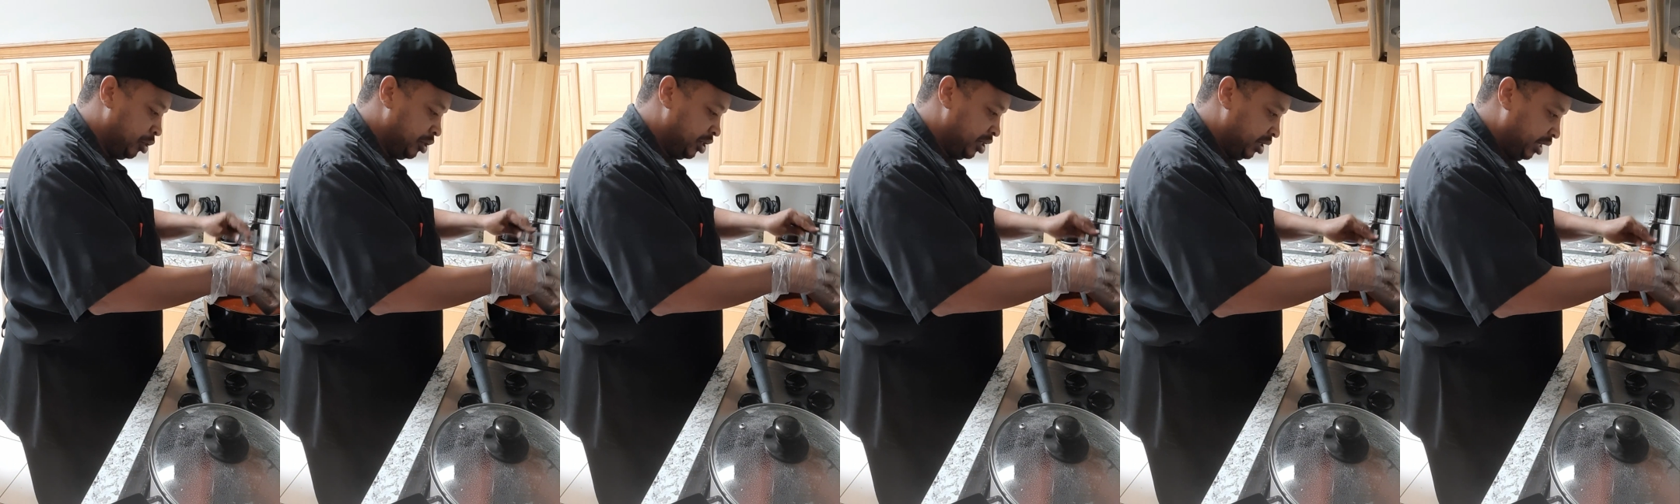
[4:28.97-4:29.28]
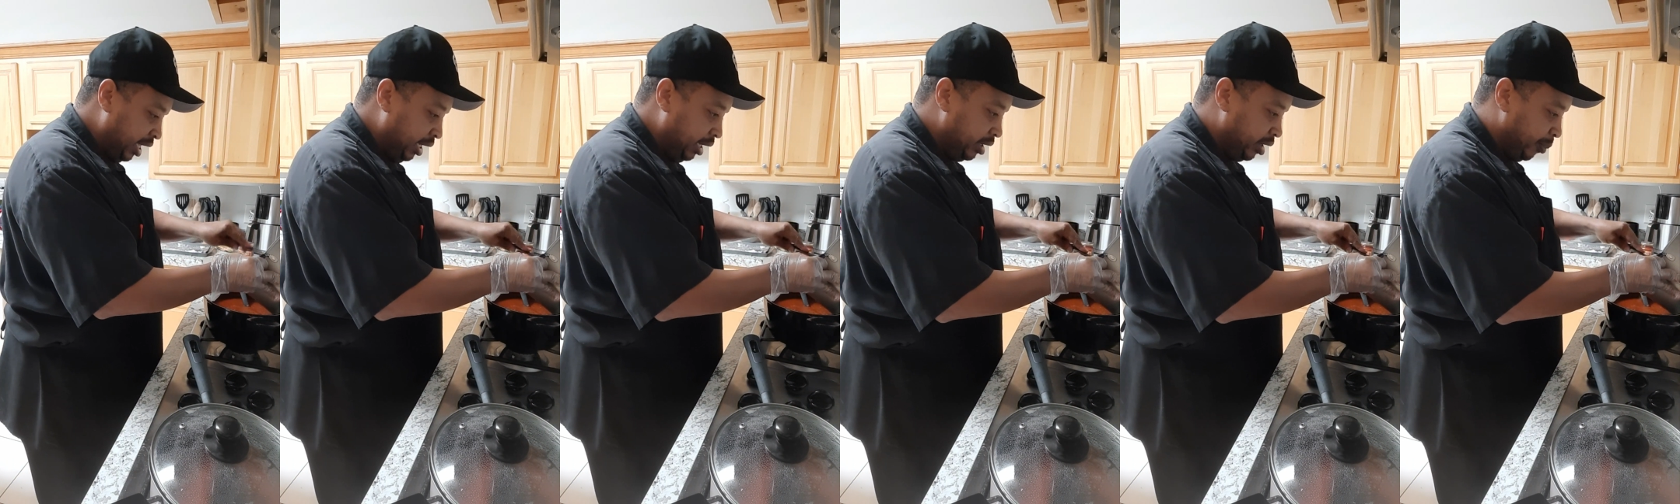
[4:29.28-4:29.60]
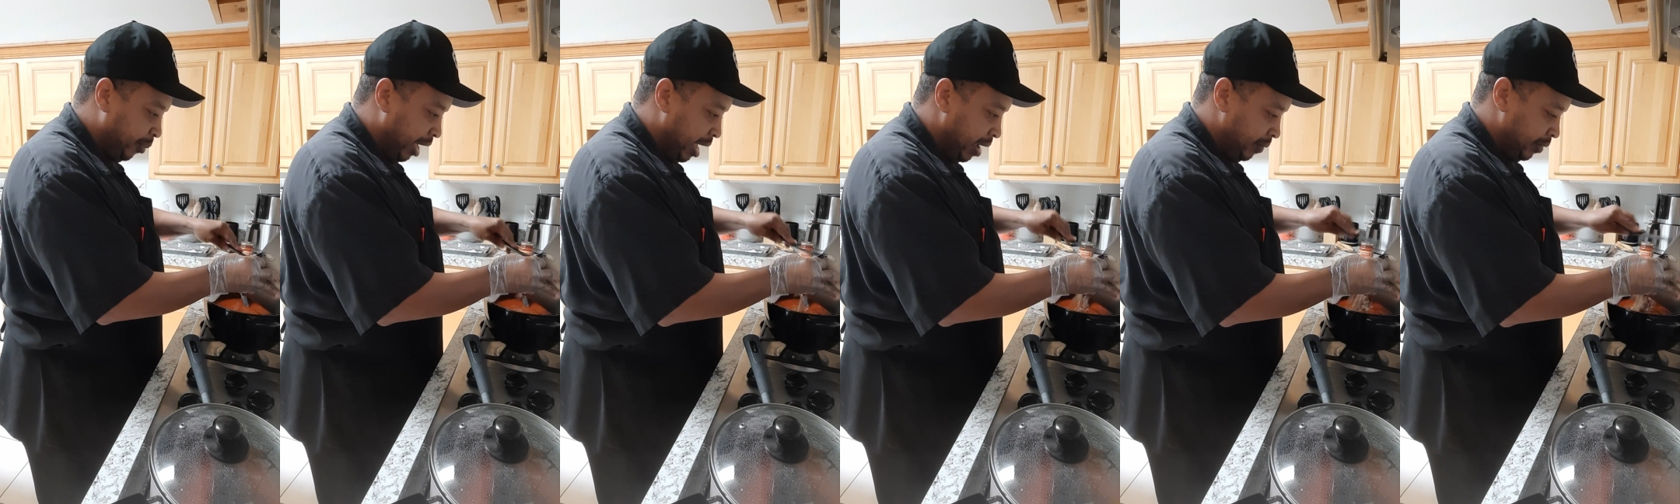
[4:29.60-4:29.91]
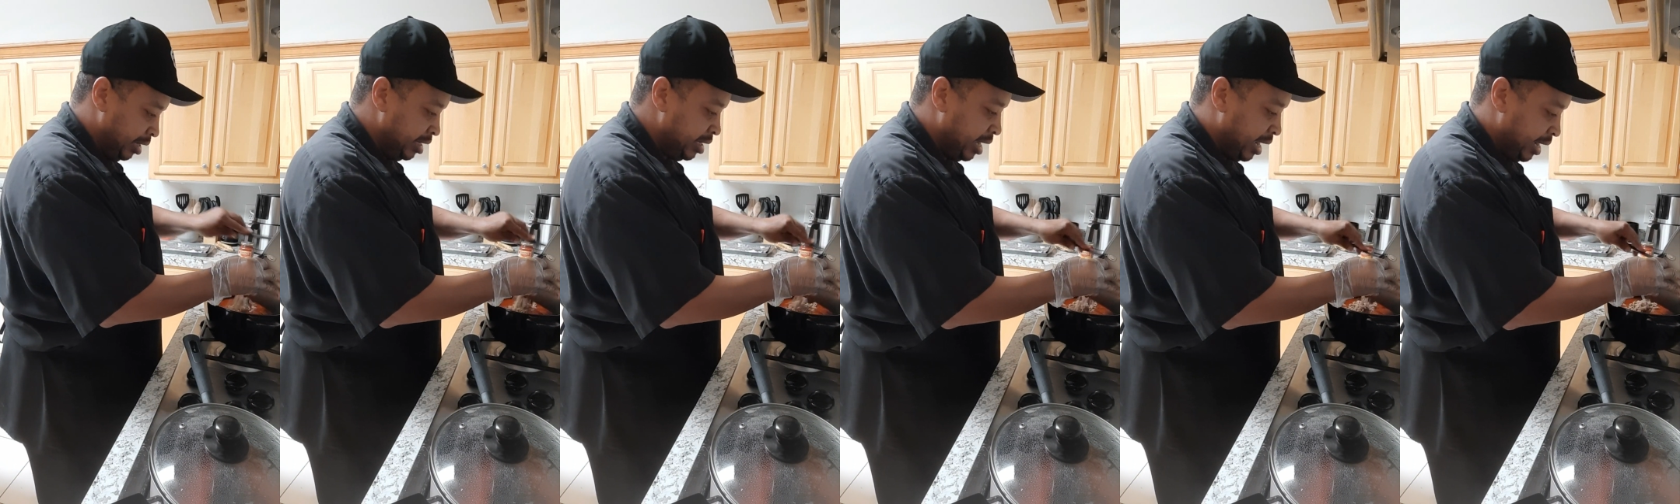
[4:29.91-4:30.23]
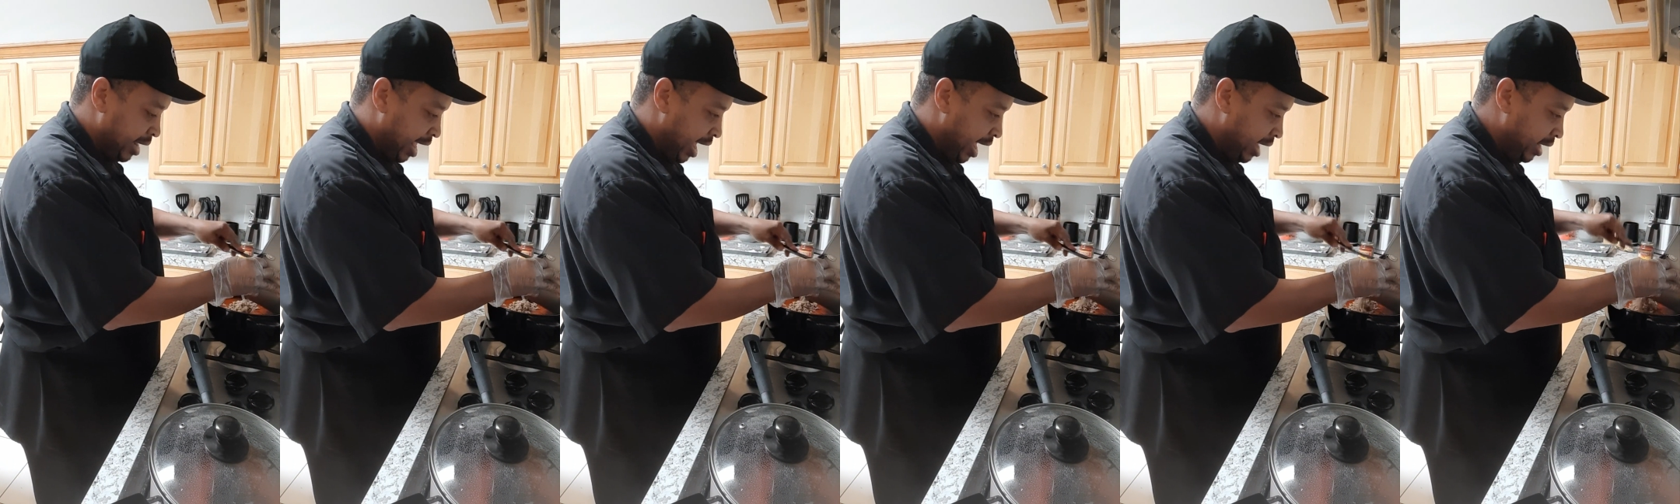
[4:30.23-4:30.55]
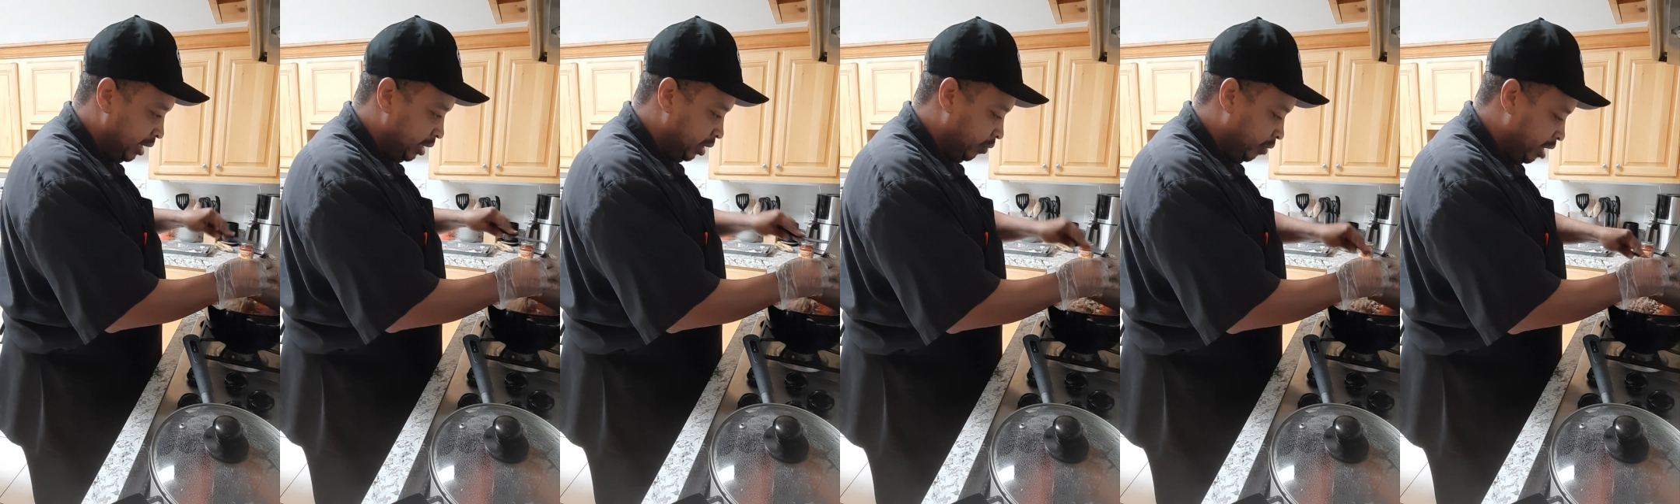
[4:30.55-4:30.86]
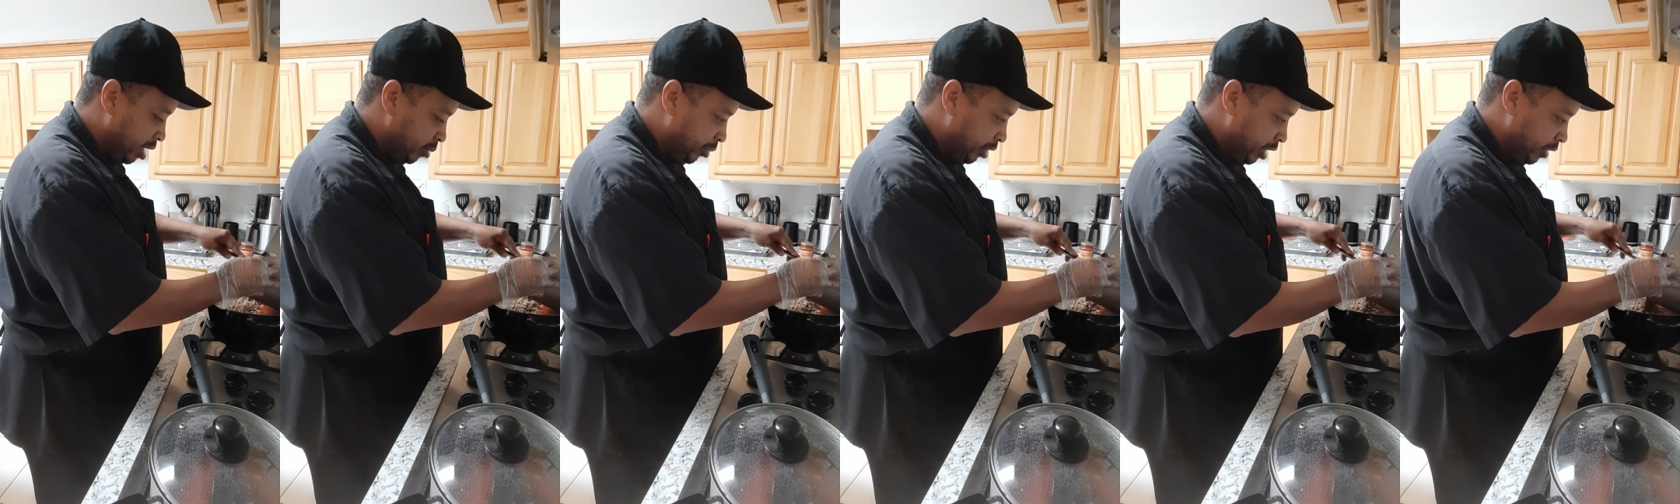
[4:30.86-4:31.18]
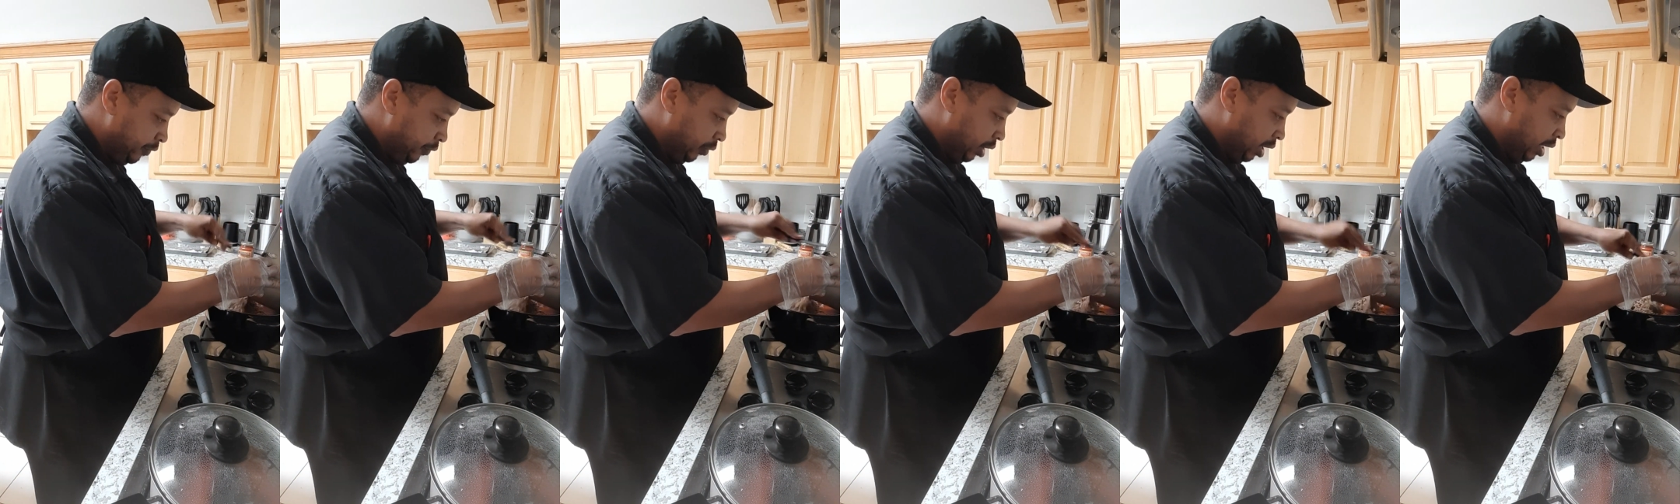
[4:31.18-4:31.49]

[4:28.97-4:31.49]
was thinking about not adding the ground beef